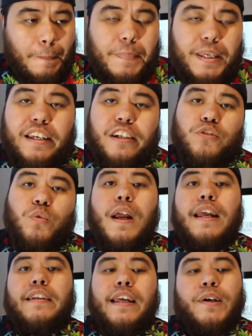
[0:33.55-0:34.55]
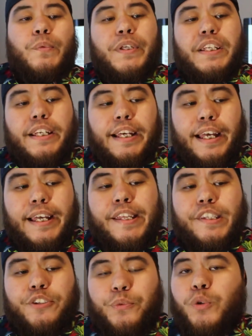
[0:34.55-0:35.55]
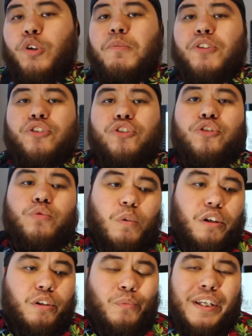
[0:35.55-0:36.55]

Because right now we got, the rumors are swirling.